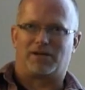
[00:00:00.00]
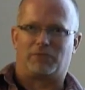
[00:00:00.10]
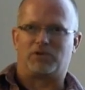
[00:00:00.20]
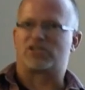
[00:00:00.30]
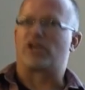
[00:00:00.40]
i
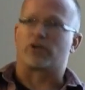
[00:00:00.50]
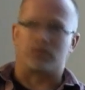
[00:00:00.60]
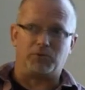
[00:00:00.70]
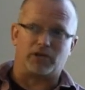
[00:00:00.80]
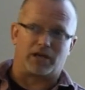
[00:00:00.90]
want to say our
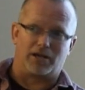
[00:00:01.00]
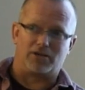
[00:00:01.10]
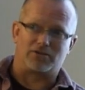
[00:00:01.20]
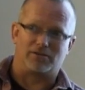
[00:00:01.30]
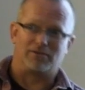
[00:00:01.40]

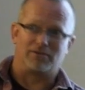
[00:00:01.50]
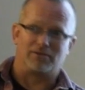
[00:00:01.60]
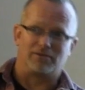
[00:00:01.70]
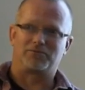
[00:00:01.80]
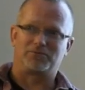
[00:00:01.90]
communication
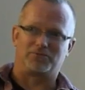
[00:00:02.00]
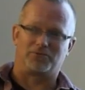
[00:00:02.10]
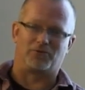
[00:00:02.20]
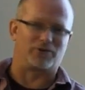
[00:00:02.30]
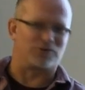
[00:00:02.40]

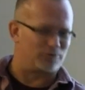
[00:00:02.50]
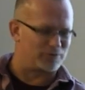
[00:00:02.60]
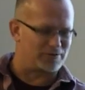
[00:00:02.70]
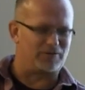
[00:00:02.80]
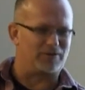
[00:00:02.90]
over the
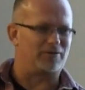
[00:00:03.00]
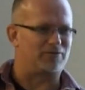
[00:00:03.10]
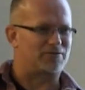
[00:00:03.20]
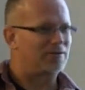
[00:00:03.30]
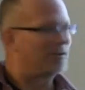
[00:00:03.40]
course of the
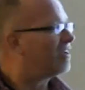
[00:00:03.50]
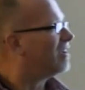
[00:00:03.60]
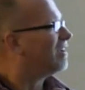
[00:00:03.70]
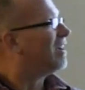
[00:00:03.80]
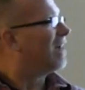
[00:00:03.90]
years
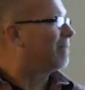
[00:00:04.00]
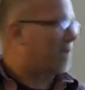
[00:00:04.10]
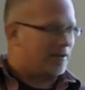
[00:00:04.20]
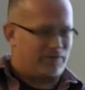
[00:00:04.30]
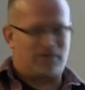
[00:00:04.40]
i'm
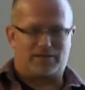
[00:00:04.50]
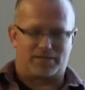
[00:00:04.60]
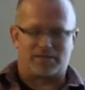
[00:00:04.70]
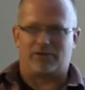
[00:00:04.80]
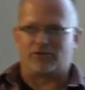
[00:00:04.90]
not even a
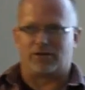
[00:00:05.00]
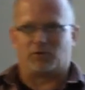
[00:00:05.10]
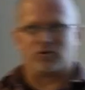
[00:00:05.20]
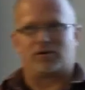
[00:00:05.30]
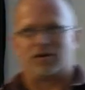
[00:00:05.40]
dictator
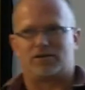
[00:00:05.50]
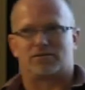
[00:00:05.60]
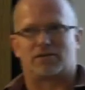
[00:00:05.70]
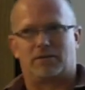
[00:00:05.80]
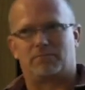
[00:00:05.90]
anymore i
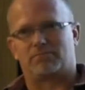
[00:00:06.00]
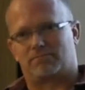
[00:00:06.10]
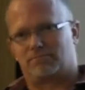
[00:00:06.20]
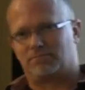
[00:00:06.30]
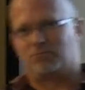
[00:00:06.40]
just i'm
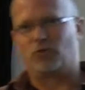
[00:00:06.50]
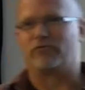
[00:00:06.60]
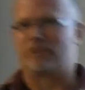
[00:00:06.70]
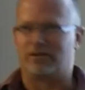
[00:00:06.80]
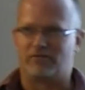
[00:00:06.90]

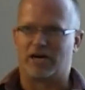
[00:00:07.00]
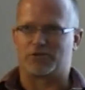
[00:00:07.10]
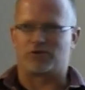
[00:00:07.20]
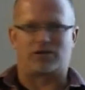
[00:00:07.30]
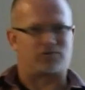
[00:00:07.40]
more of an
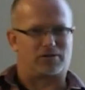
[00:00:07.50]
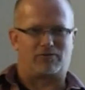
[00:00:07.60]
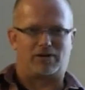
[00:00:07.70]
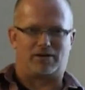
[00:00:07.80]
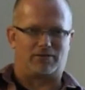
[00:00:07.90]
advisor. I'll sit
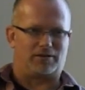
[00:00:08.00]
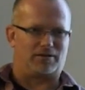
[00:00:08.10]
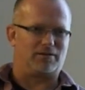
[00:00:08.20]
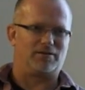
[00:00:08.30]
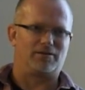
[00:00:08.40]
around
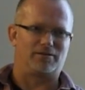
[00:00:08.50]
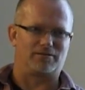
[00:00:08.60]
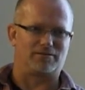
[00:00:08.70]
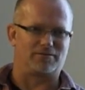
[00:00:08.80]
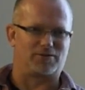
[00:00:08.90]
and
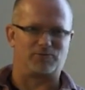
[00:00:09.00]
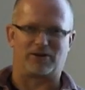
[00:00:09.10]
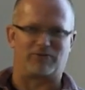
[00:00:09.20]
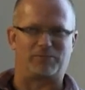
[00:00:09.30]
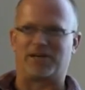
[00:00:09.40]
see
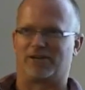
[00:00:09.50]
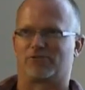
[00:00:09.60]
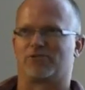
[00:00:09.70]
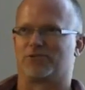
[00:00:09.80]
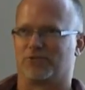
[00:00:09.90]
what everybody
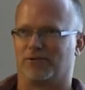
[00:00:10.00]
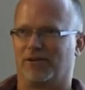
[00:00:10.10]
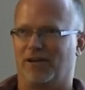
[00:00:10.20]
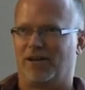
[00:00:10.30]
else is doing.